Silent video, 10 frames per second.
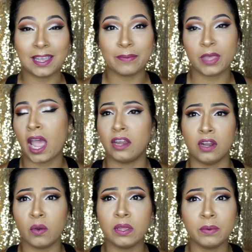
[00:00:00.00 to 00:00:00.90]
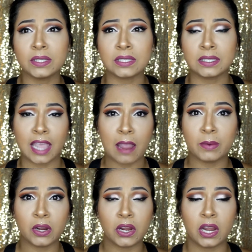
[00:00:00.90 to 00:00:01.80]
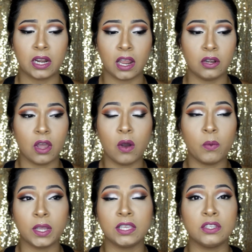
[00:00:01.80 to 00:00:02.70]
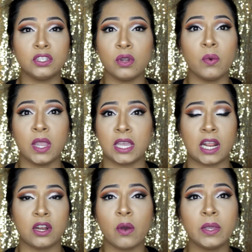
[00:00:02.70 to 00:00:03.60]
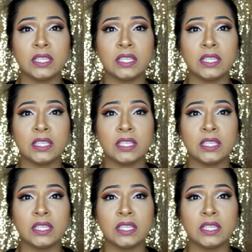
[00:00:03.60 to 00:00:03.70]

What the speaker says: him that I know he was a scammer and I know what he's doing and I know